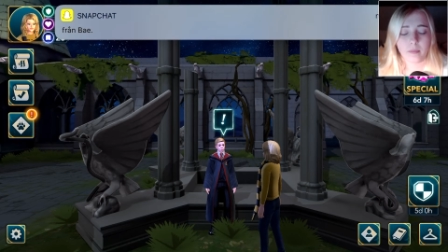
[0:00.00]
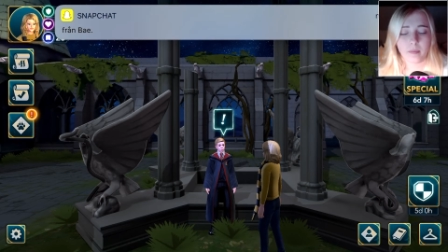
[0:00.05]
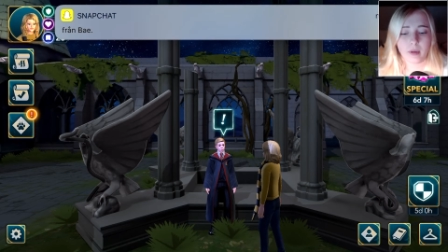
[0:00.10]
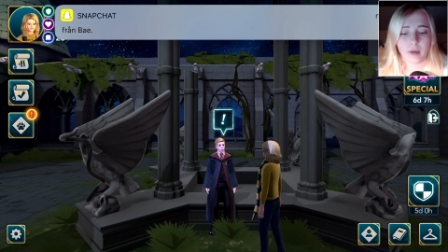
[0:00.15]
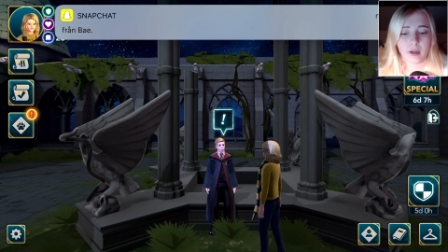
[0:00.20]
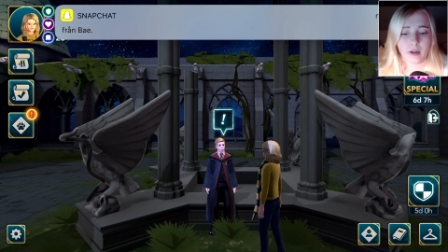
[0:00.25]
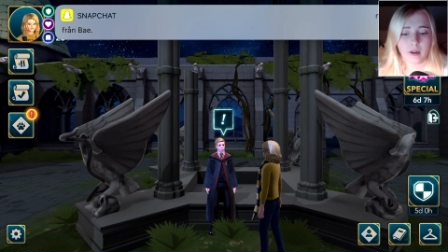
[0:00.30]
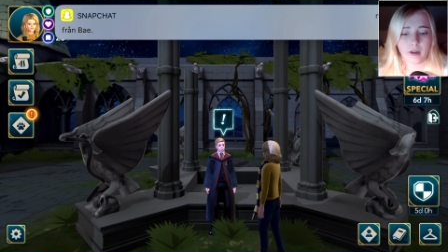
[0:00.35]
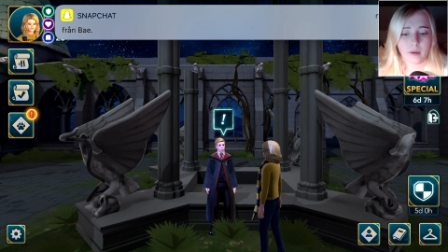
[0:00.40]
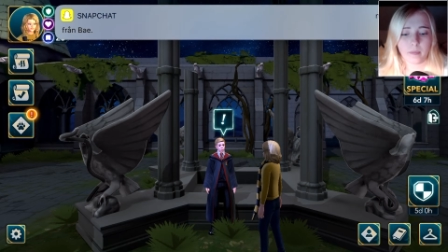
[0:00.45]

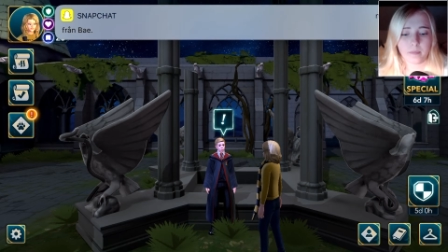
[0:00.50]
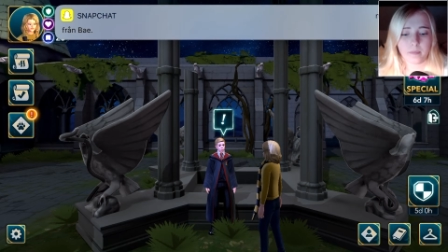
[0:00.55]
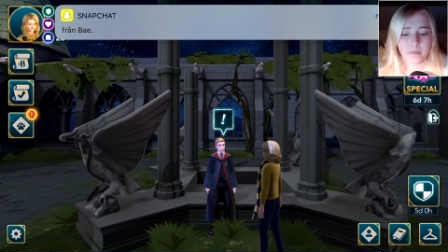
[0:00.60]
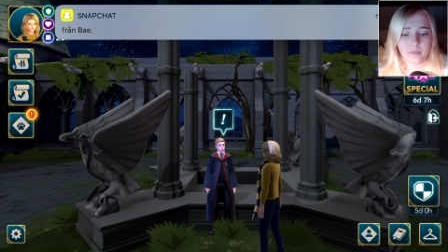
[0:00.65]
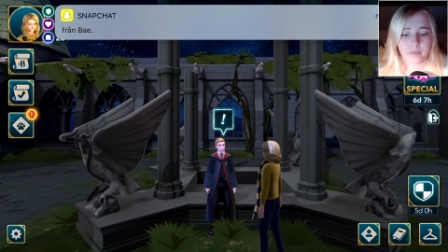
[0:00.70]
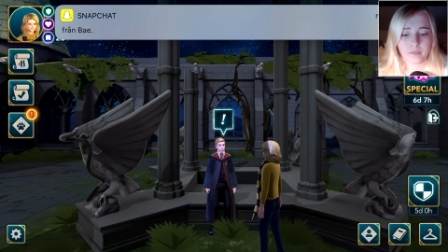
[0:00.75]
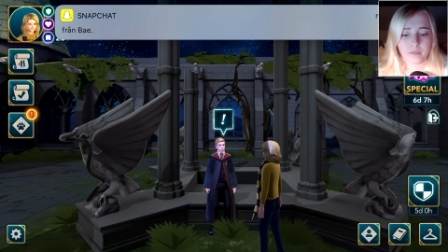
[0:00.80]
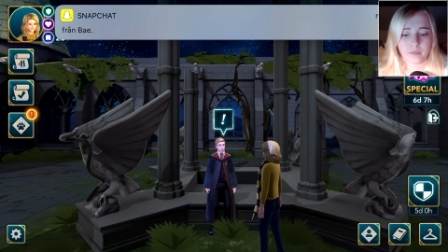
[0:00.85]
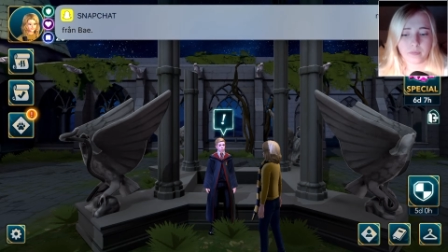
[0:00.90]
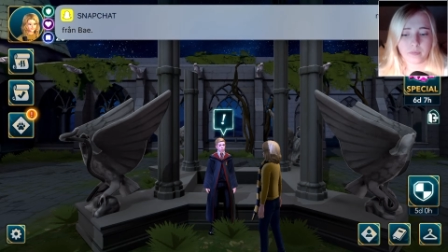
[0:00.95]
Um,
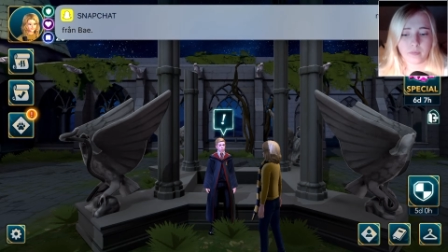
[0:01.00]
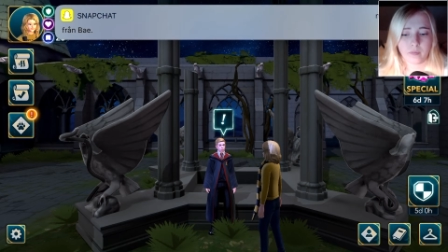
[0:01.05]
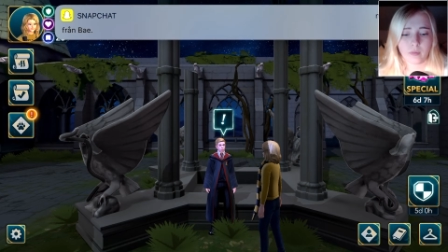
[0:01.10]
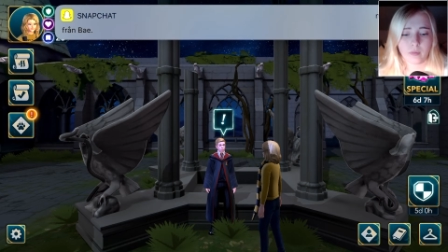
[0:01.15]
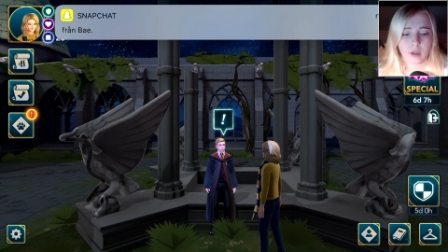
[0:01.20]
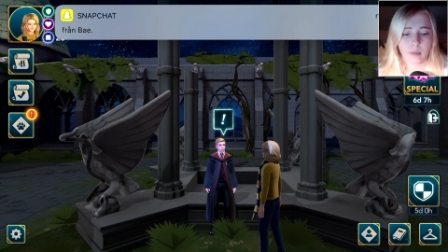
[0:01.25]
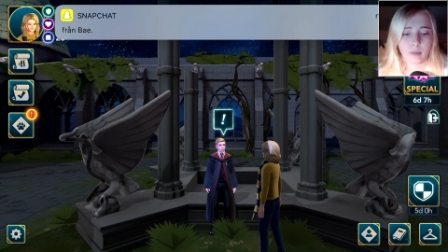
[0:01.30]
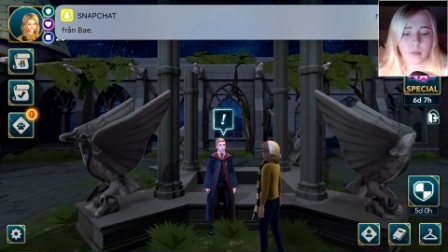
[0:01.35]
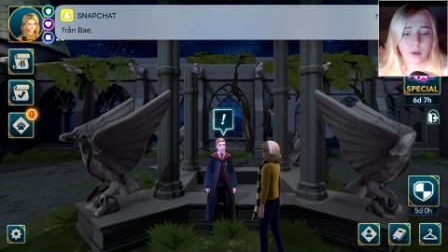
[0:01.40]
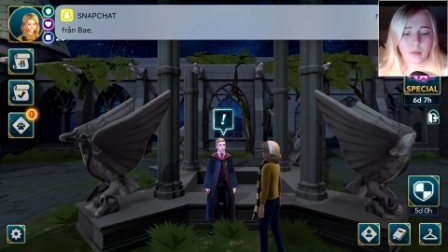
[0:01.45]

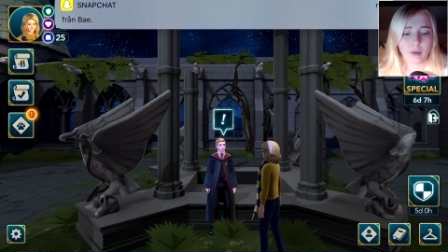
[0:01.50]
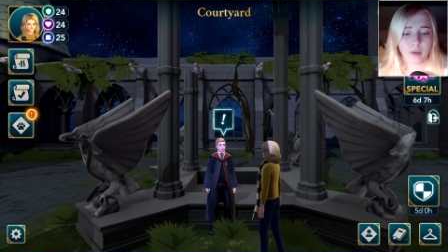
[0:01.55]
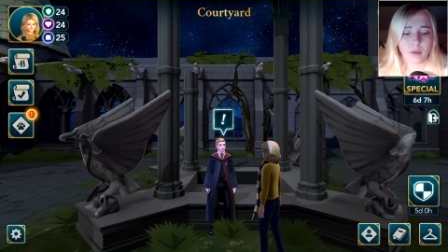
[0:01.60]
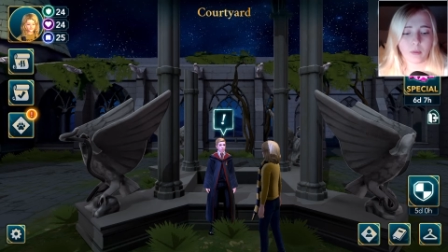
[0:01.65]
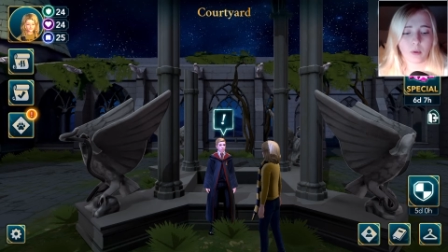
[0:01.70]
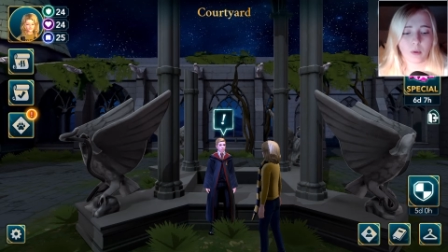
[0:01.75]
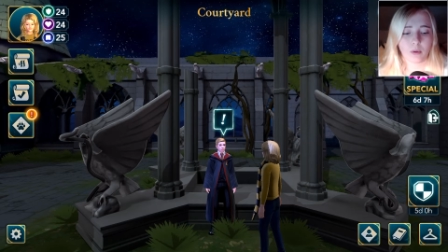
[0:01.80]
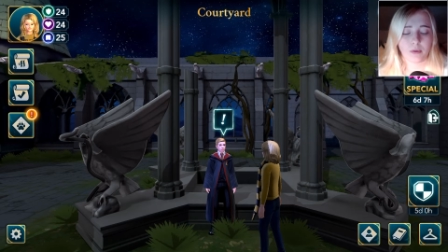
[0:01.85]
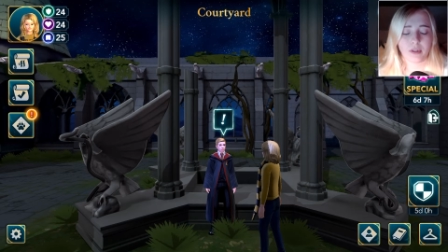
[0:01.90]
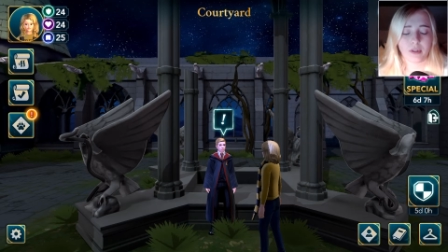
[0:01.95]
probably
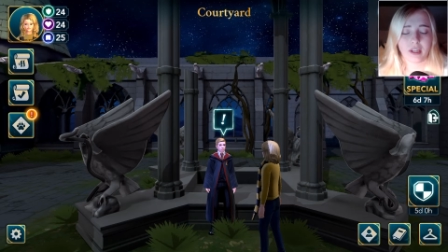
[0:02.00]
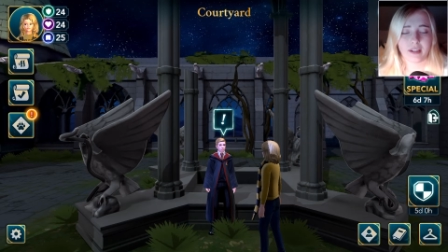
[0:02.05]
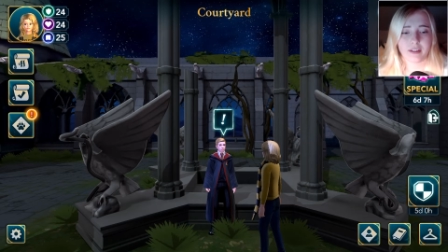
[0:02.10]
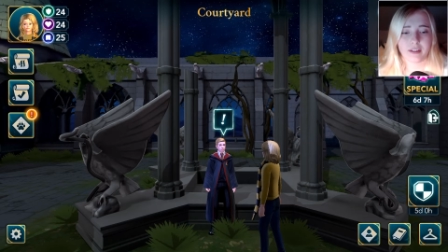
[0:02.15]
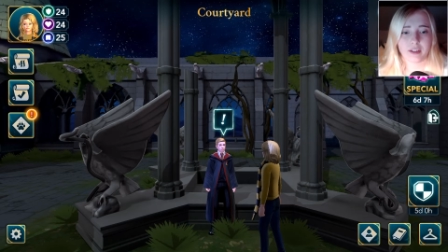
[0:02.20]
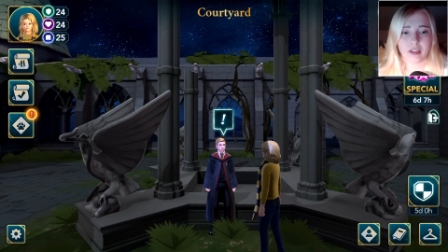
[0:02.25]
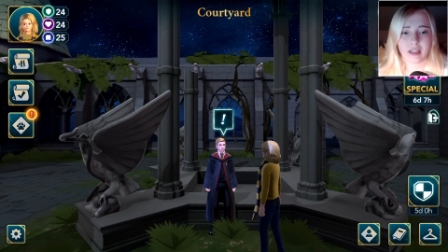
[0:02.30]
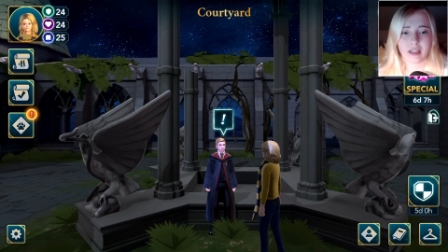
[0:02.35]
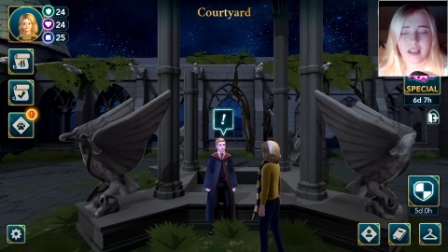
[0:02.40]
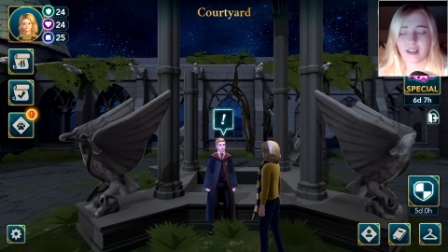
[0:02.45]
won't
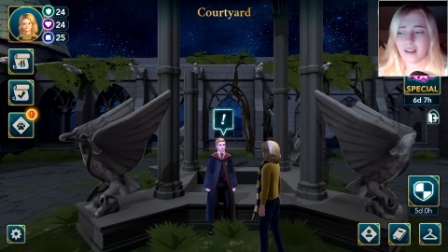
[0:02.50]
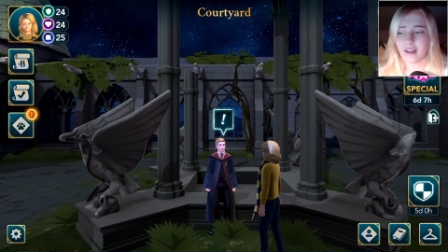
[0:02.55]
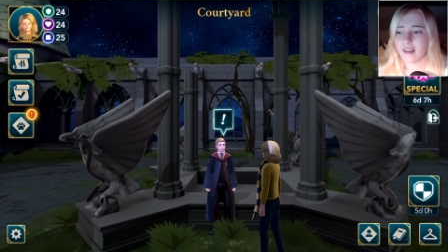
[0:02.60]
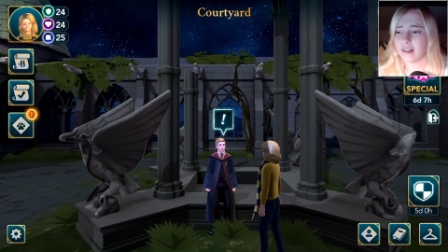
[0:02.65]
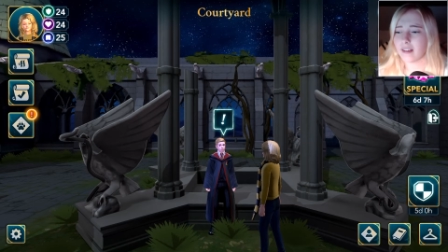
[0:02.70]
actually.